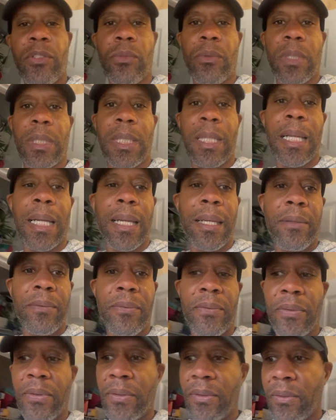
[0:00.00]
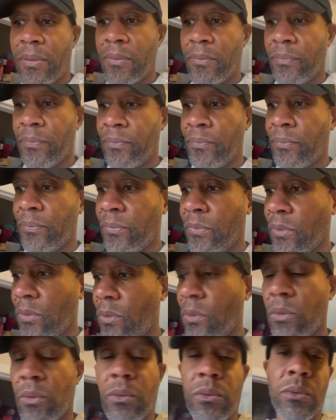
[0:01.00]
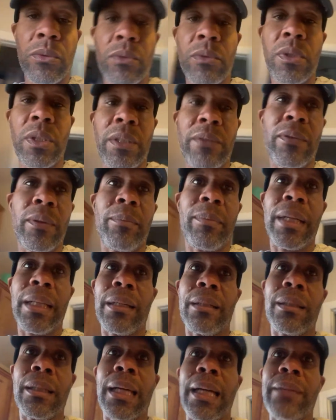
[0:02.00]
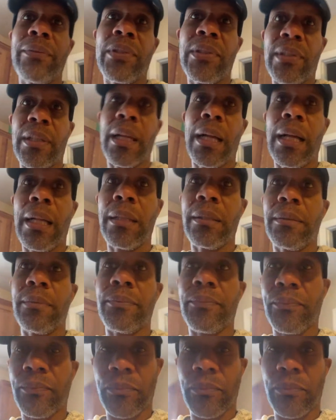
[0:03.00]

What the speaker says: you in life to live a better lifestyle.